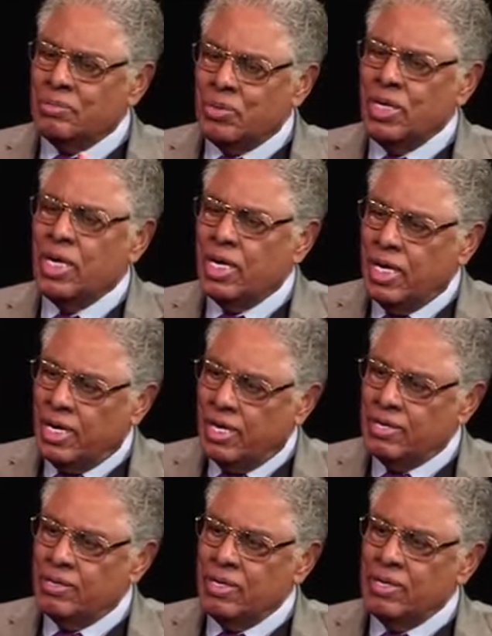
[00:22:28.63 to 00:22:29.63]

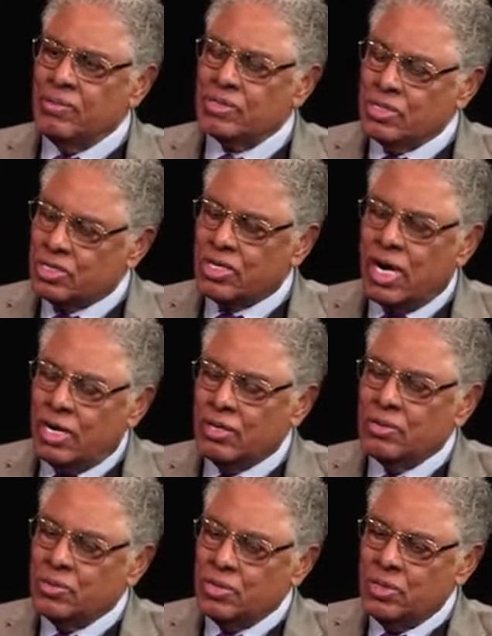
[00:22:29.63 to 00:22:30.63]
Moynihan was a
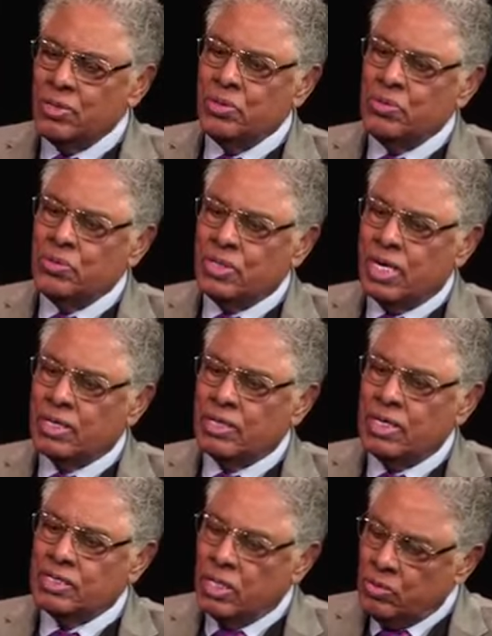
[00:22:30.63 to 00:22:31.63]
scholar who knew that
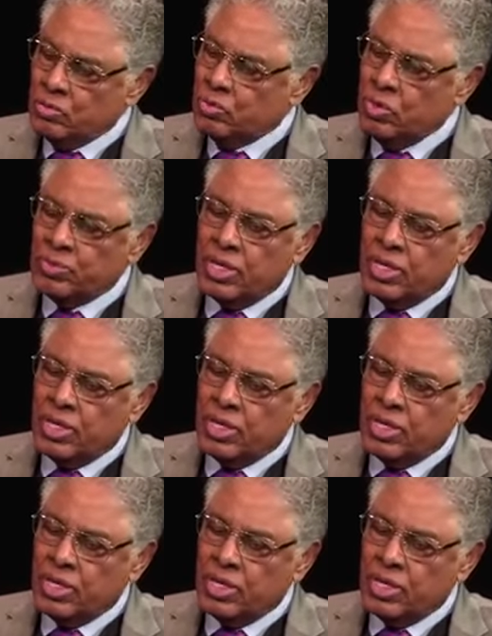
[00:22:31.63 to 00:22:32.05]
his own group,